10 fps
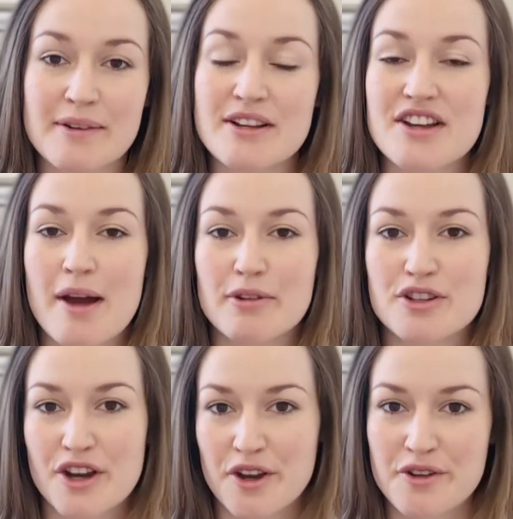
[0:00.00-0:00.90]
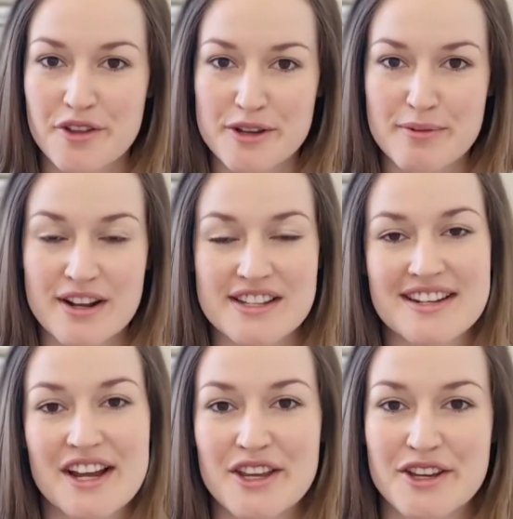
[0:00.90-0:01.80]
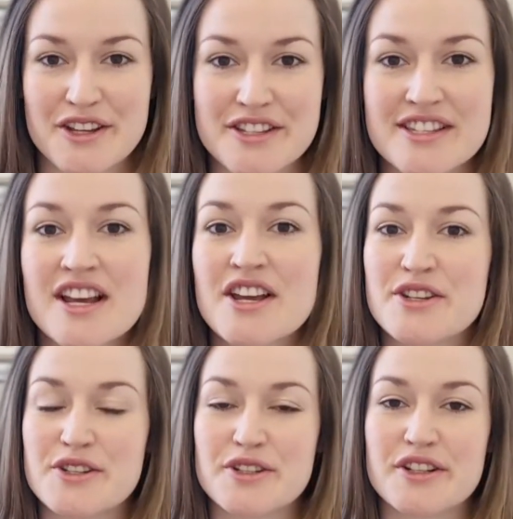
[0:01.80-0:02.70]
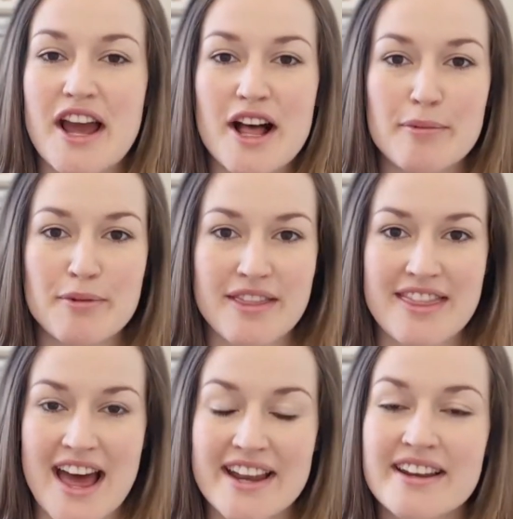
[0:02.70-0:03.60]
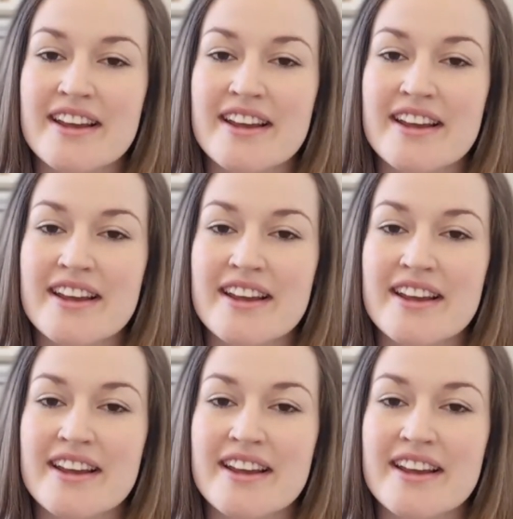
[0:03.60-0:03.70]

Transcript: which I will show you all those products that I use to help with that.